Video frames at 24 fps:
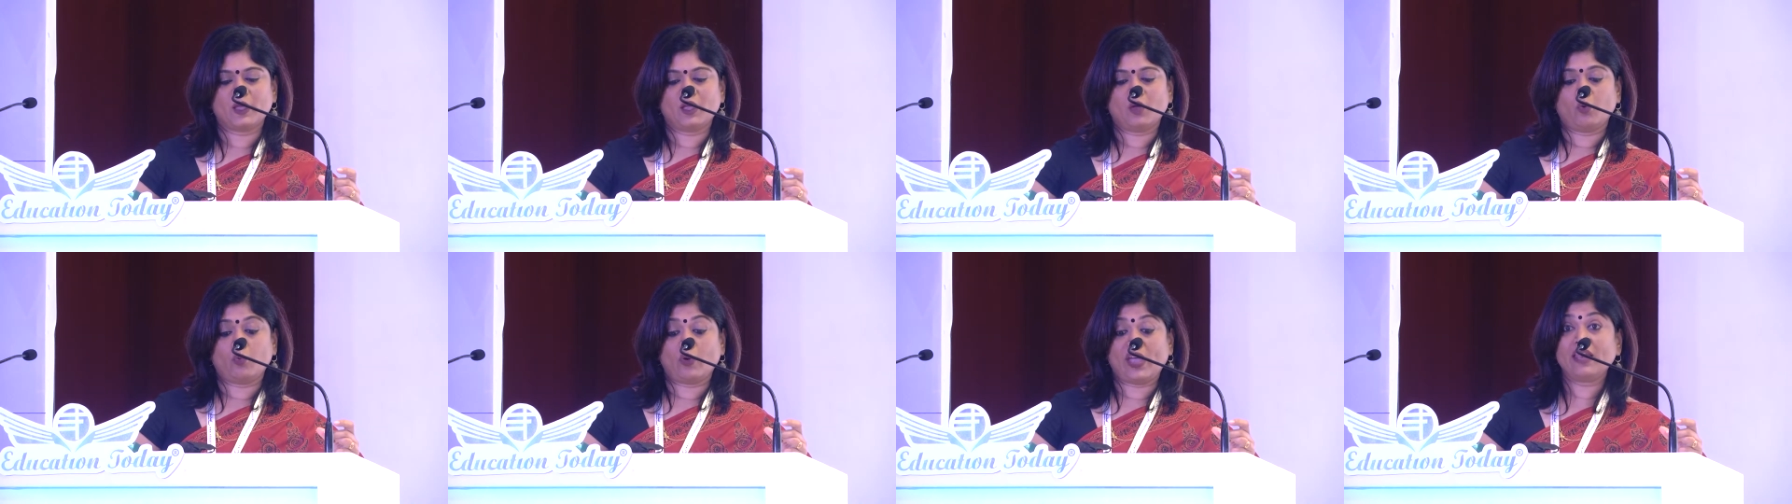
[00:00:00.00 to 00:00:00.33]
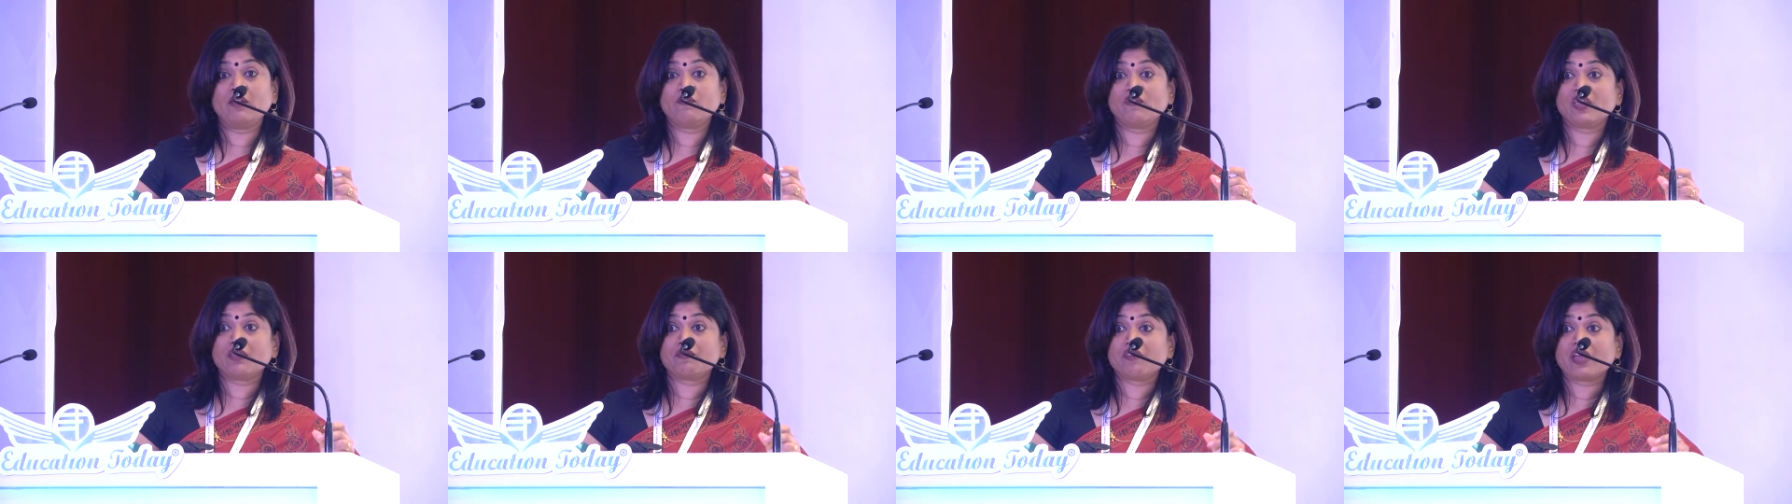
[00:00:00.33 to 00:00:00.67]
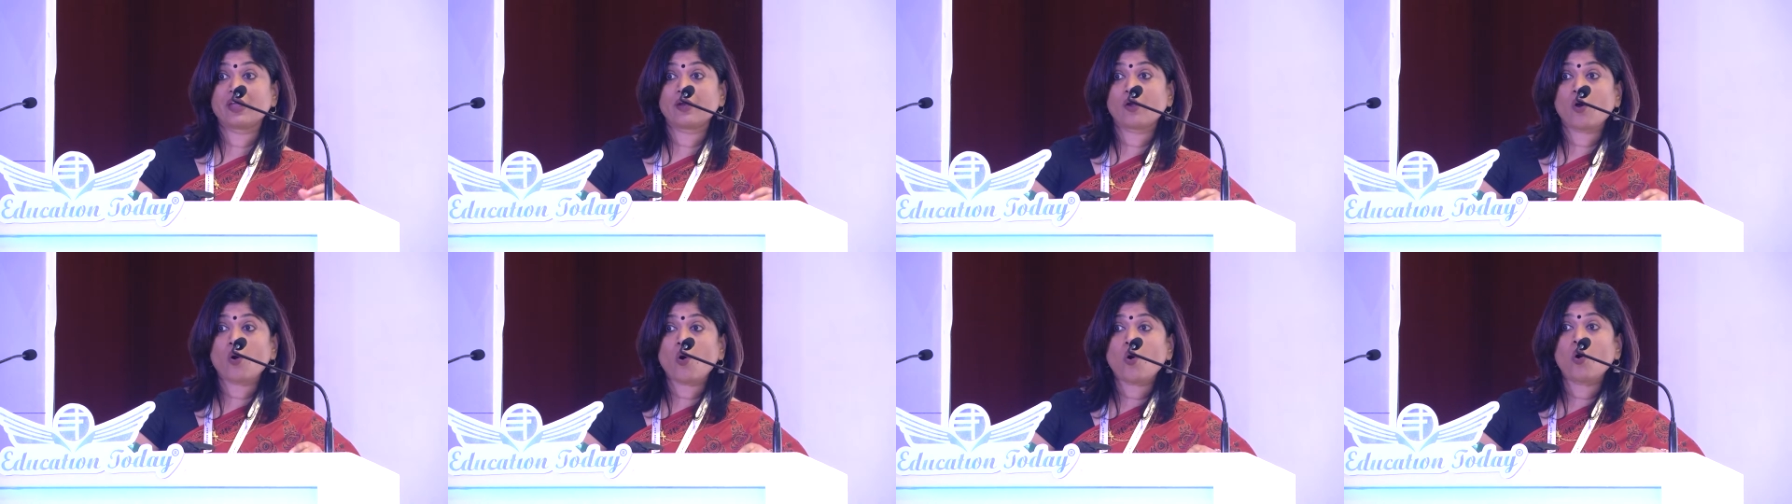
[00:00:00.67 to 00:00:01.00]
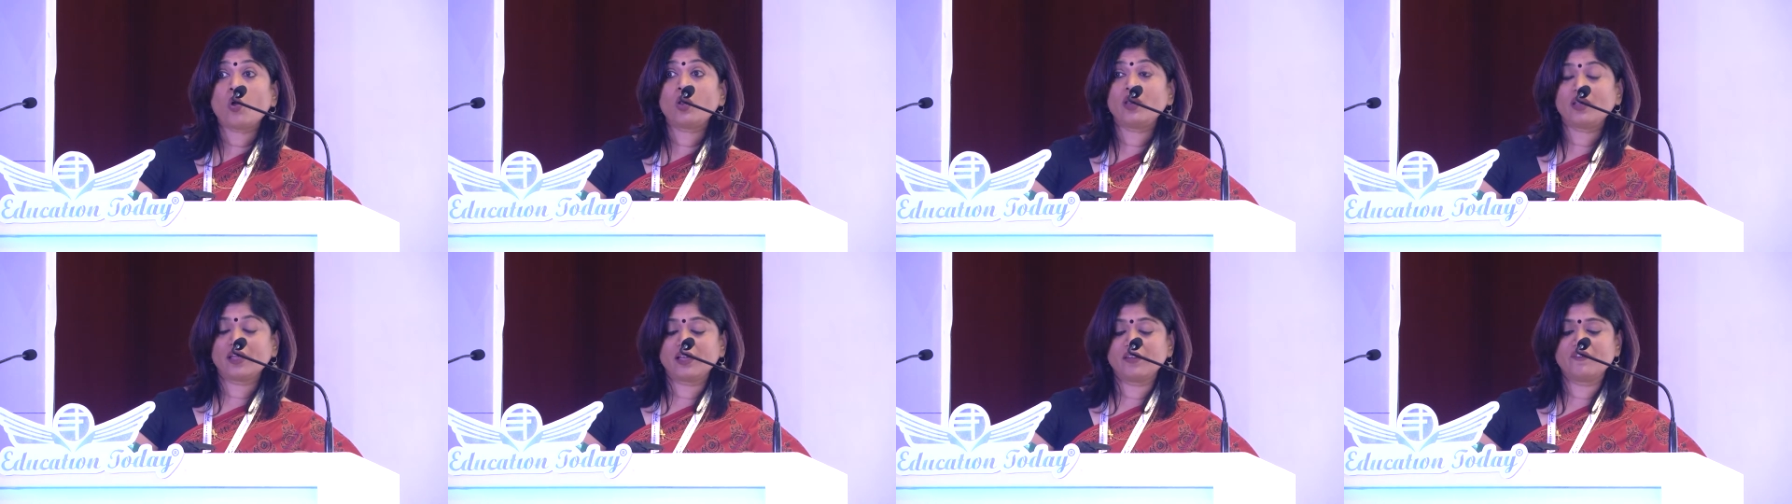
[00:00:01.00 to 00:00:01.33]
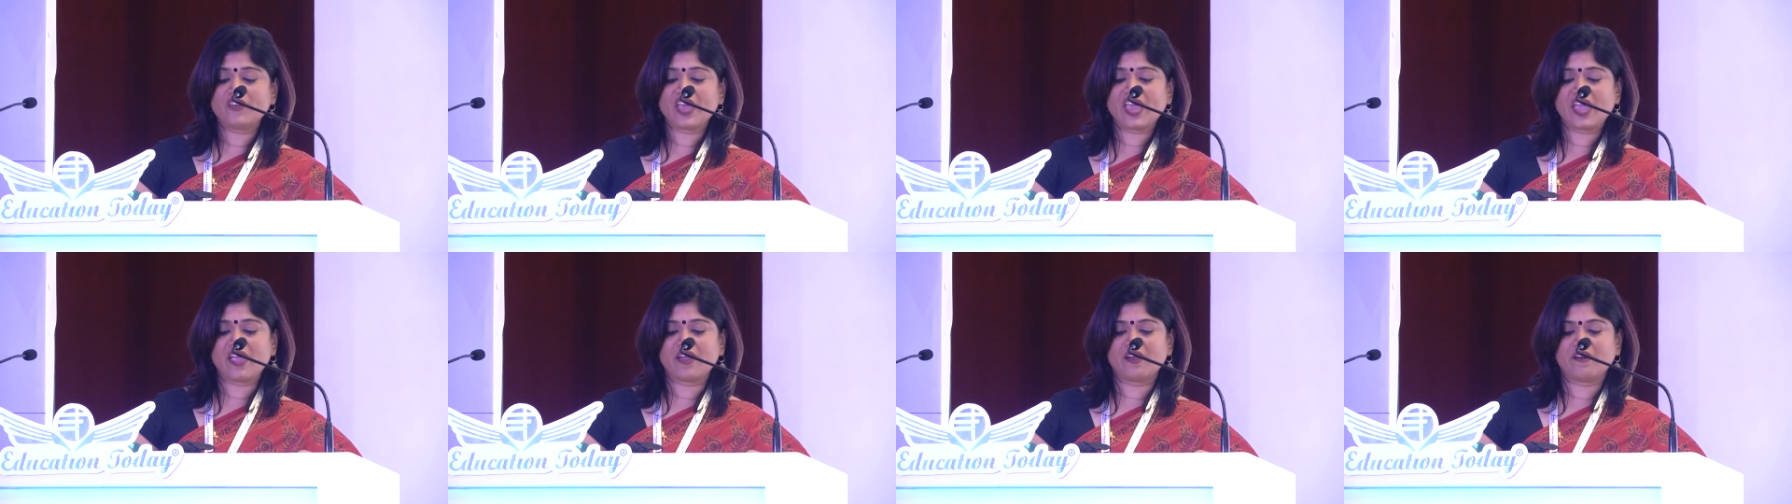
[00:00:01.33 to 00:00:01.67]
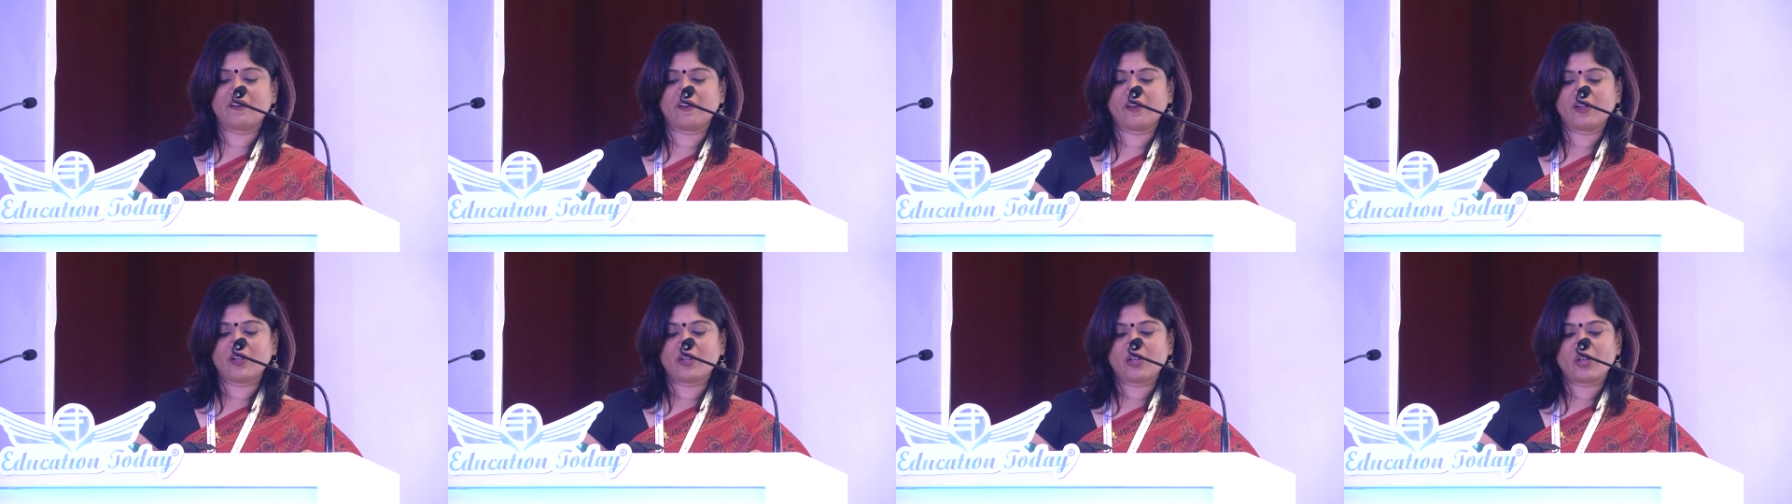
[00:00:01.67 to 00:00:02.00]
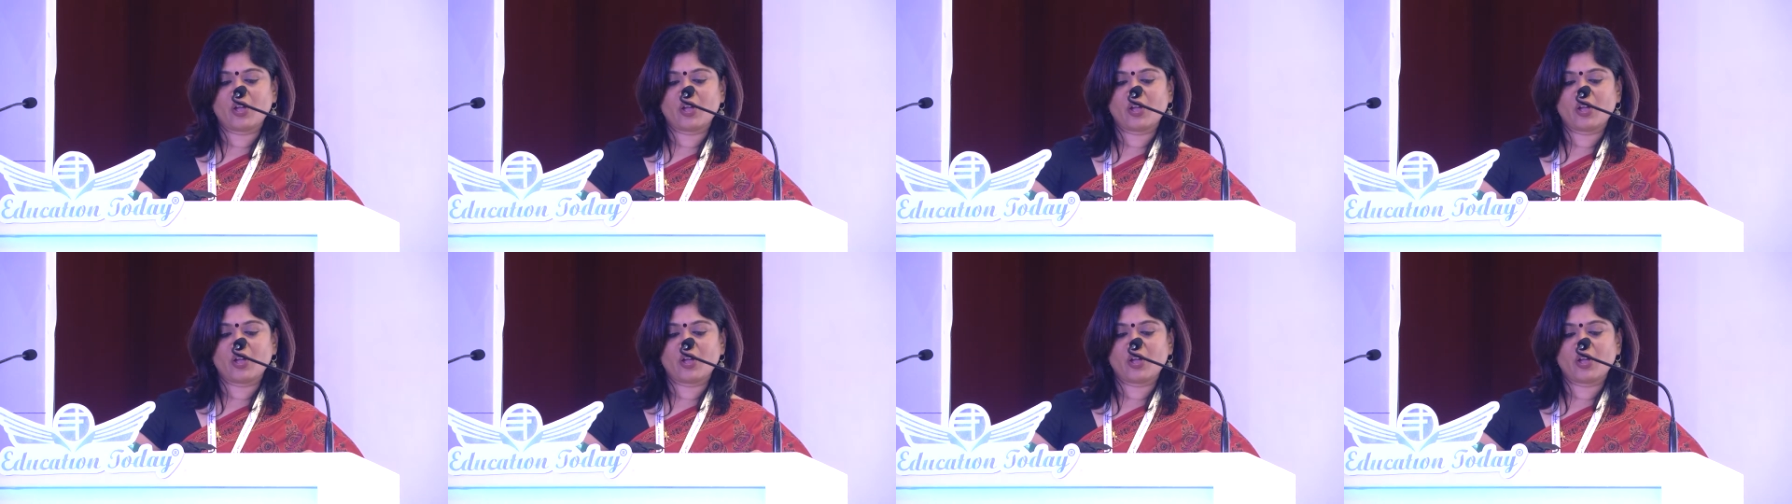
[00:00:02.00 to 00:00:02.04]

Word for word: While we were all aware